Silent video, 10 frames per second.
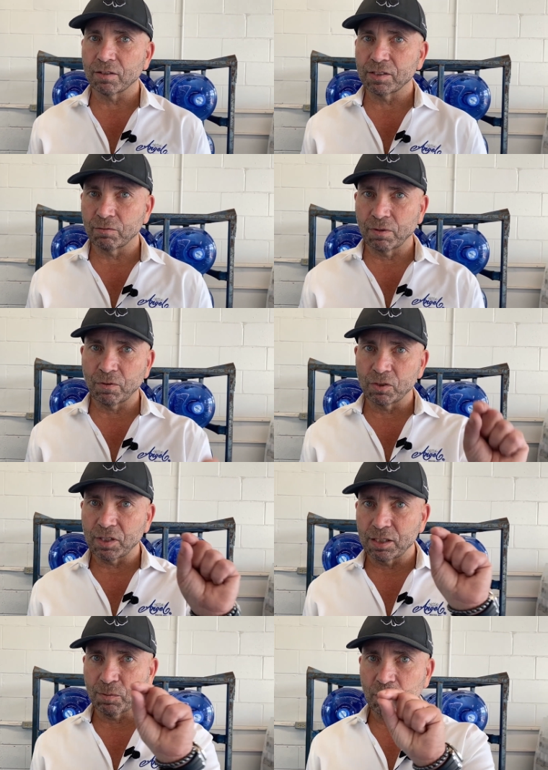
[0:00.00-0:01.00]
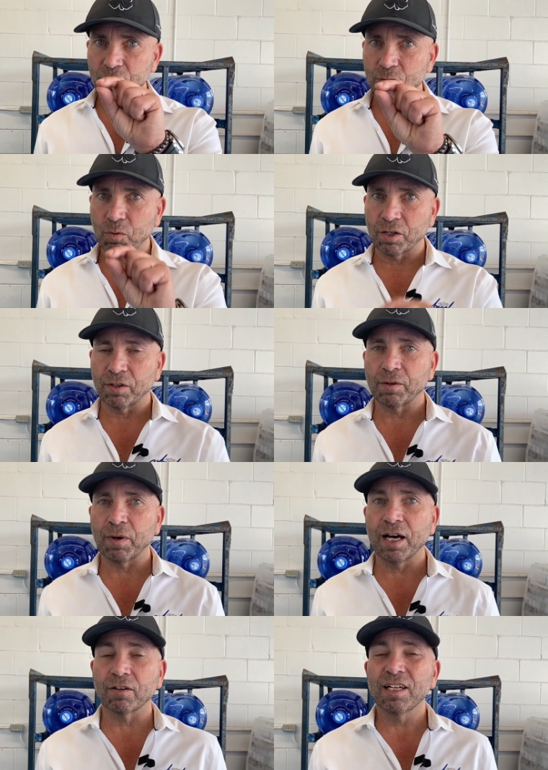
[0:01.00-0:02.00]
It said reverse osmosis water on the
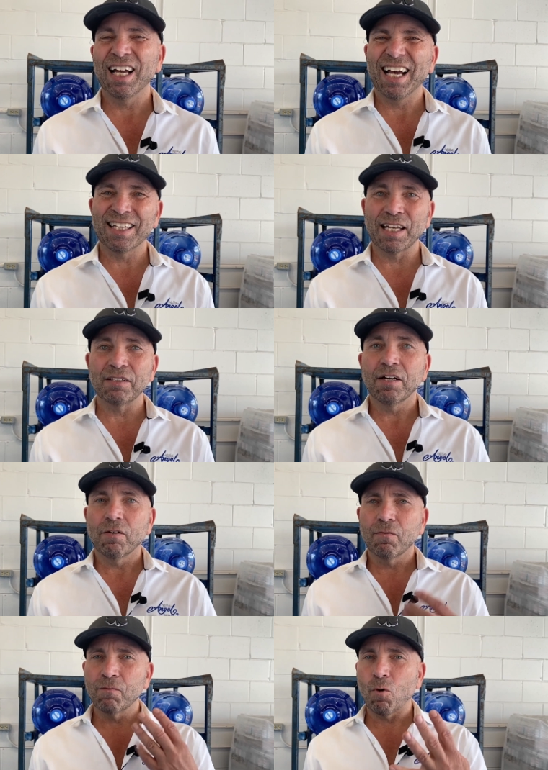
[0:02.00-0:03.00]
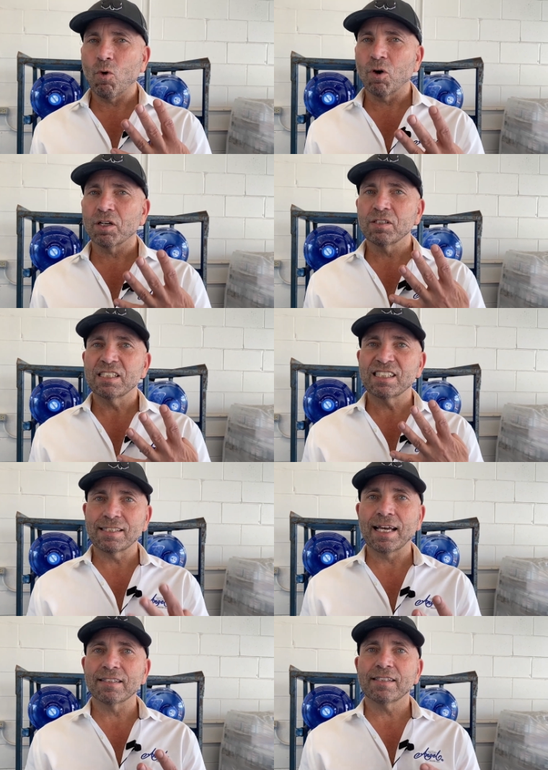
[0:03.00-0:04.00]
bottle. And then four
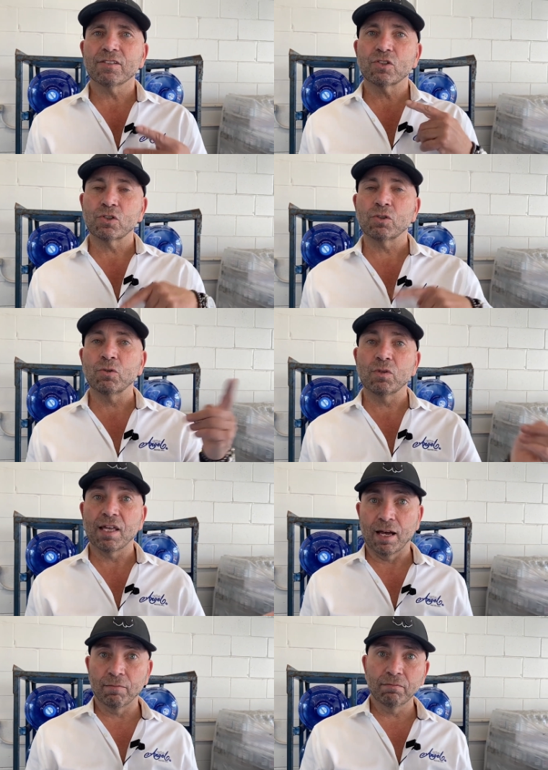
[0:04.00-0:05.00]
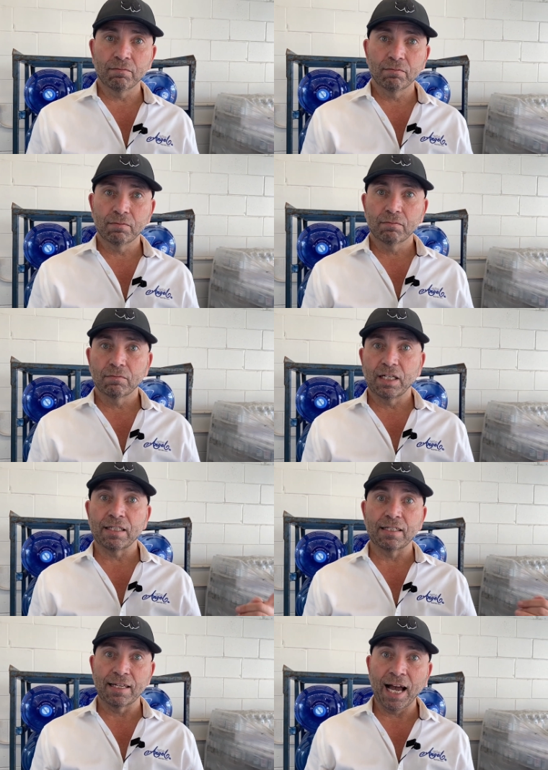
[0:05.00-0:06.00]
states sued them in
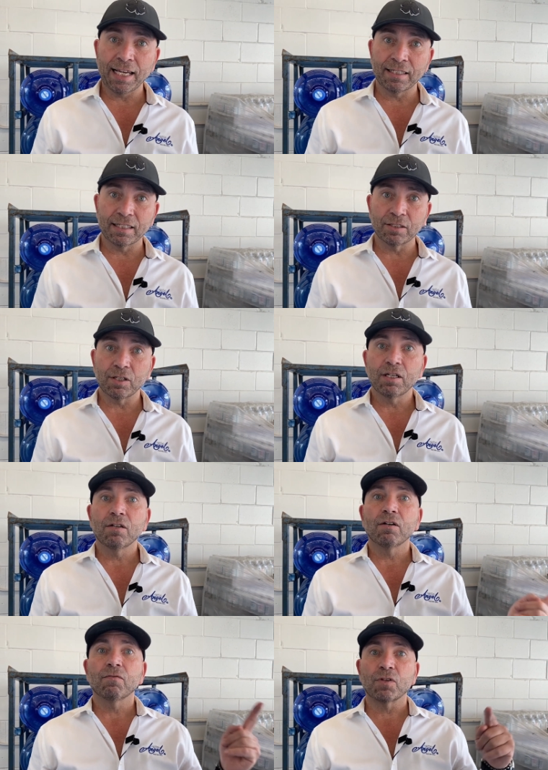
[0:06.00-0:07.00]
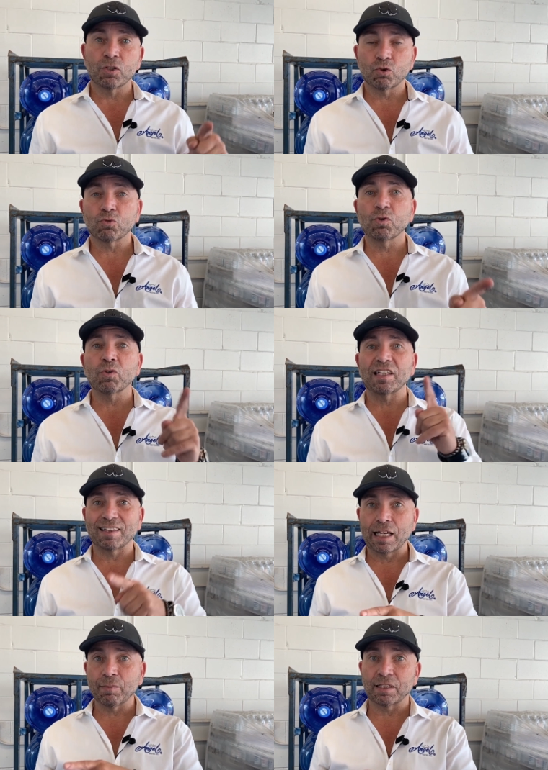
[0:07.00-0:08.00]
the nineties for the Truth in
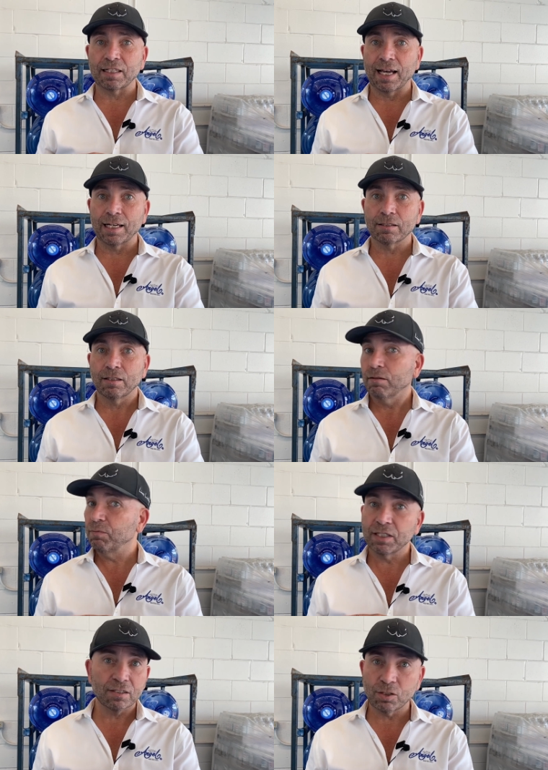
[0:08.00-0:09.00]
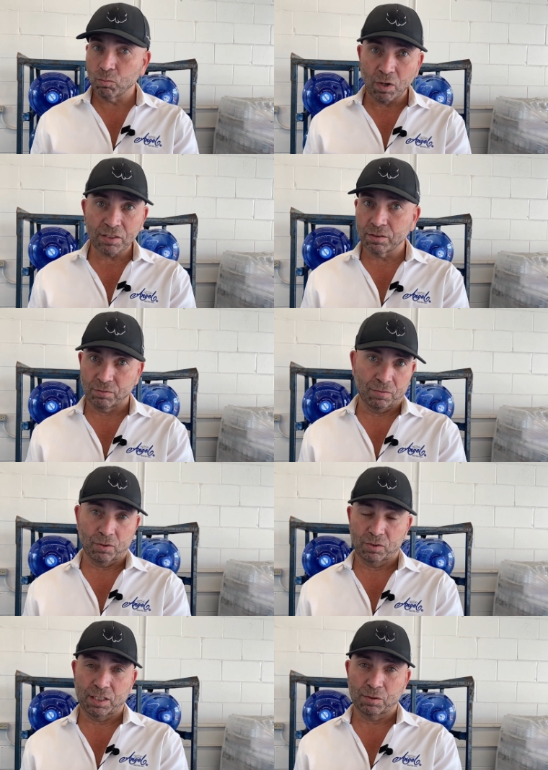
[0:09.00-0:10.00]
Labeling Act because it wasn't
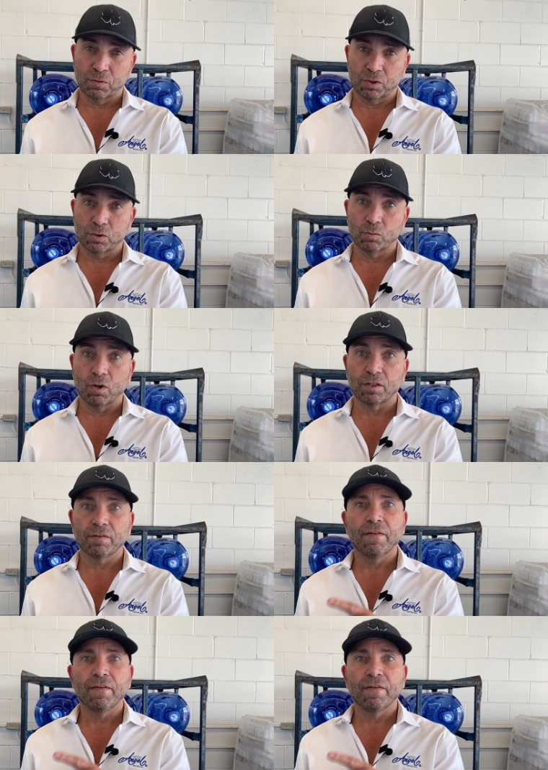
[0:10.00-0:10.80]
reverse osmosis water.